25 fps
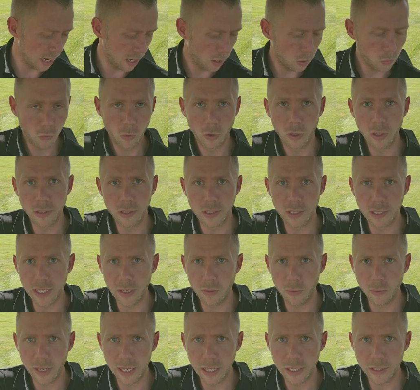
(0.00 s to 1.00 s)
now. We're in
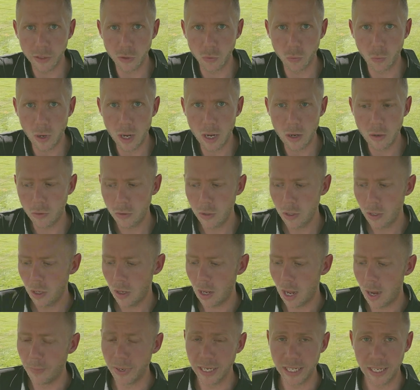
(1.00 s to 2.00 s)
C range as well.
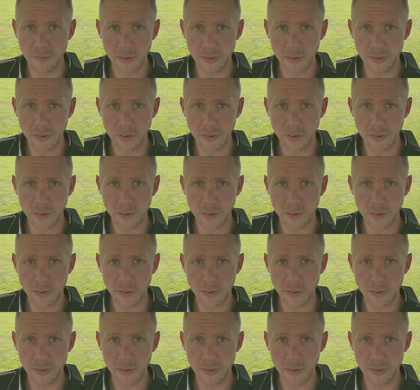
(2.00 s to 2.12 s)
I'm gonna